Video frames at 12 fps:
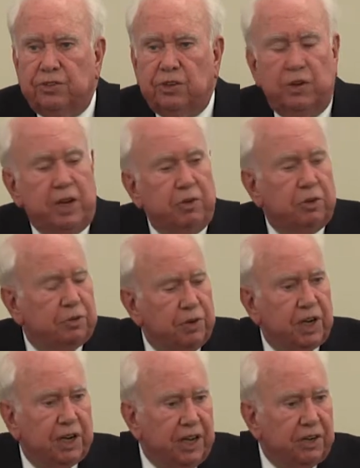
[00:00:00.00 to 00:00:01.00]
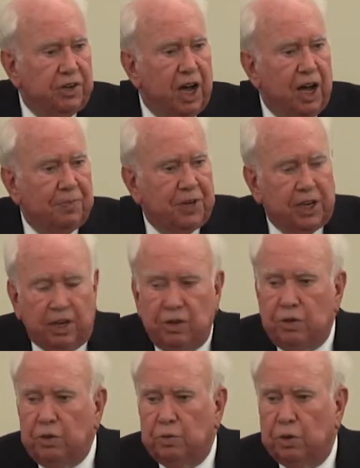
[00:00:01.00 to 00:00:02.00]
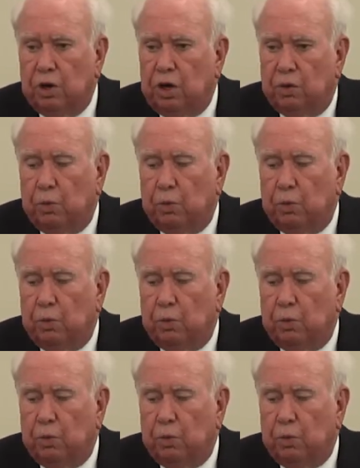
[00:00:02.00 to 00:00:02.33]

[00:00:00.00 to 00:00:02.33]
So he was really adopting a new role.